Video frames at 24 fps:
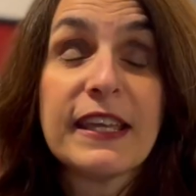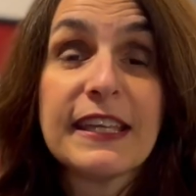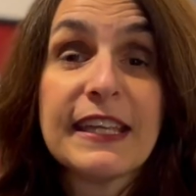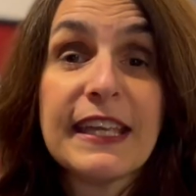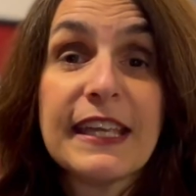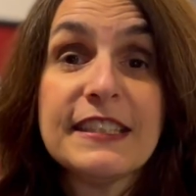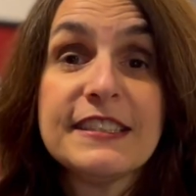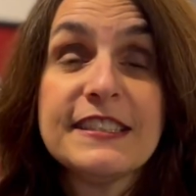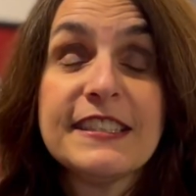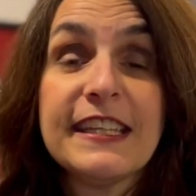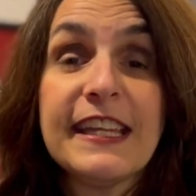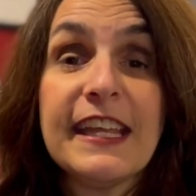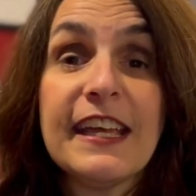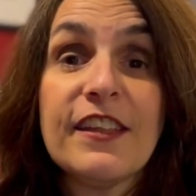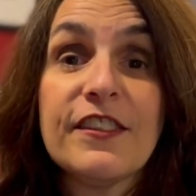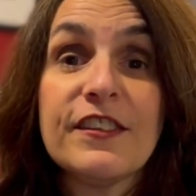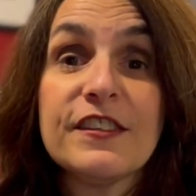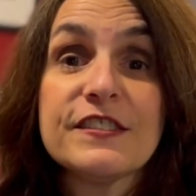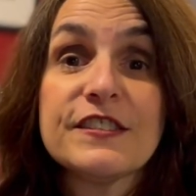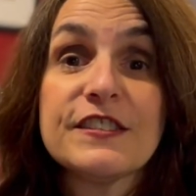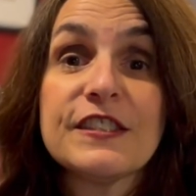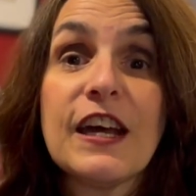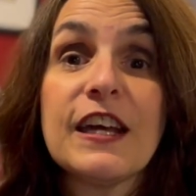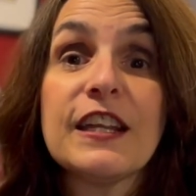get to the
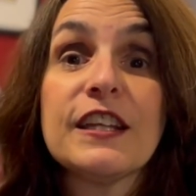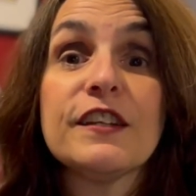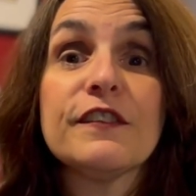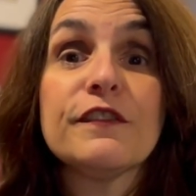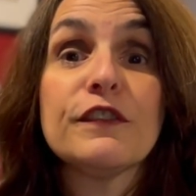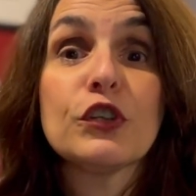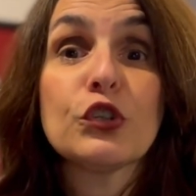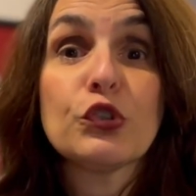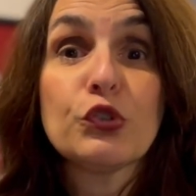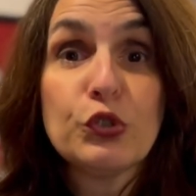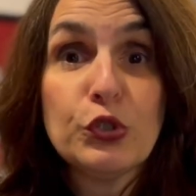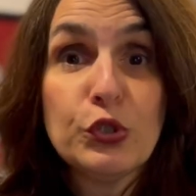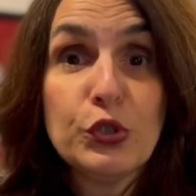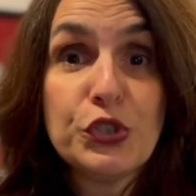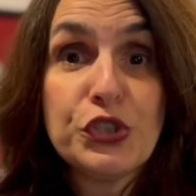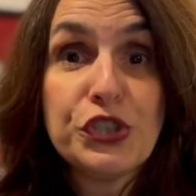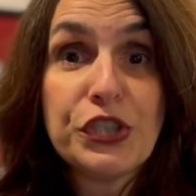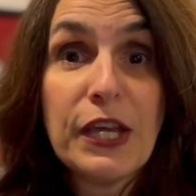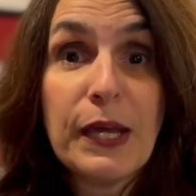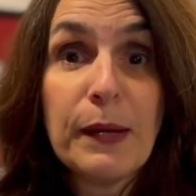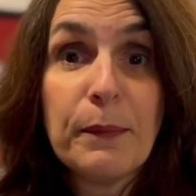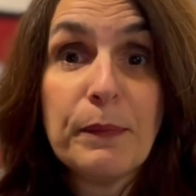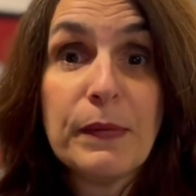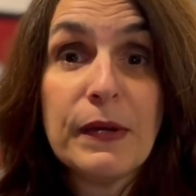other side of the cruise
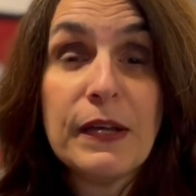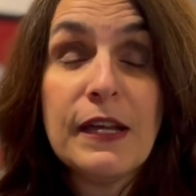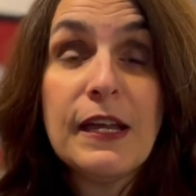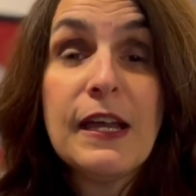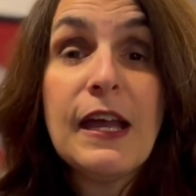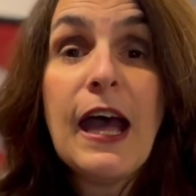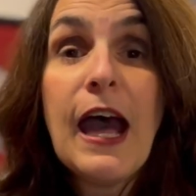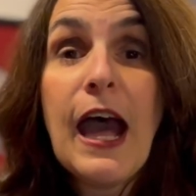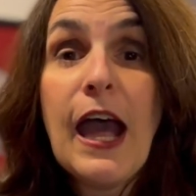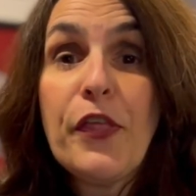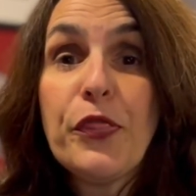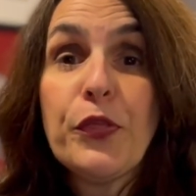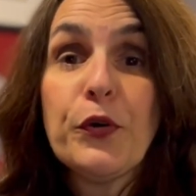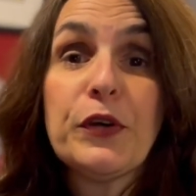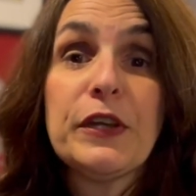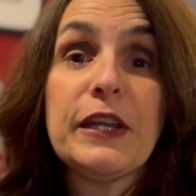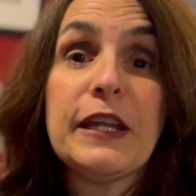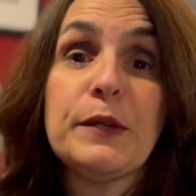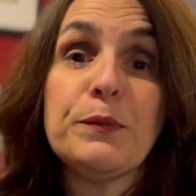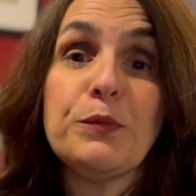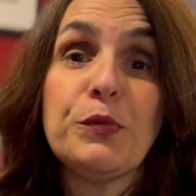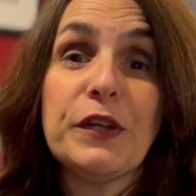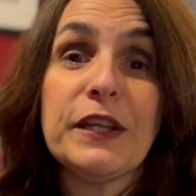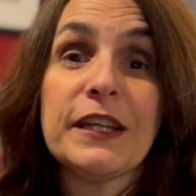ship, I thought
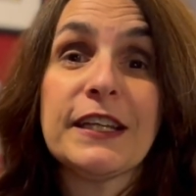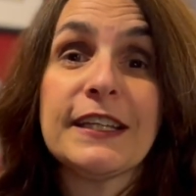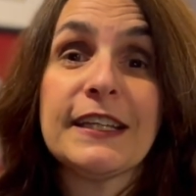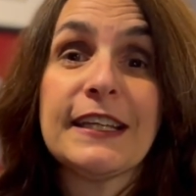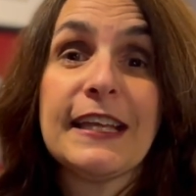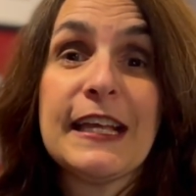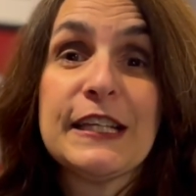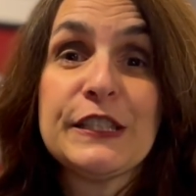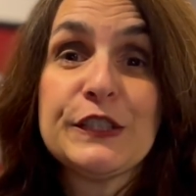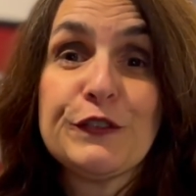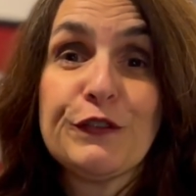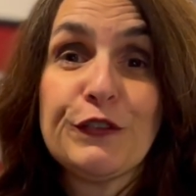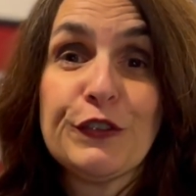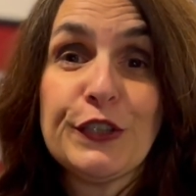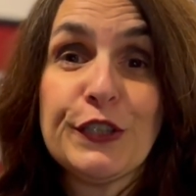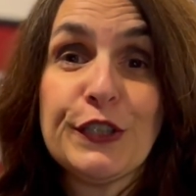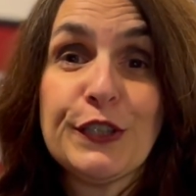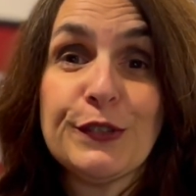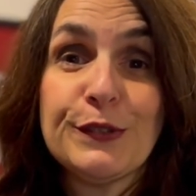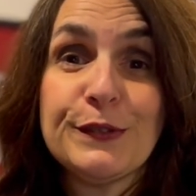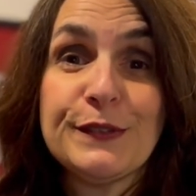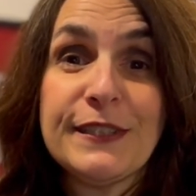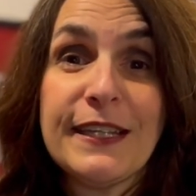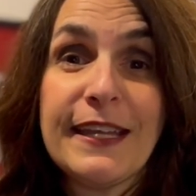I'd bring a guest for
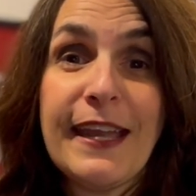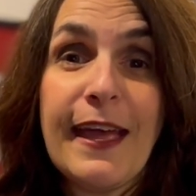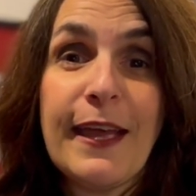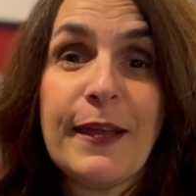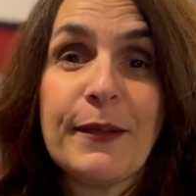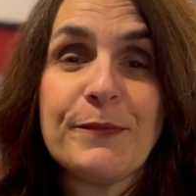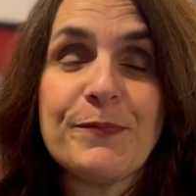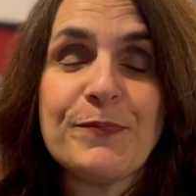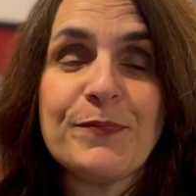you today.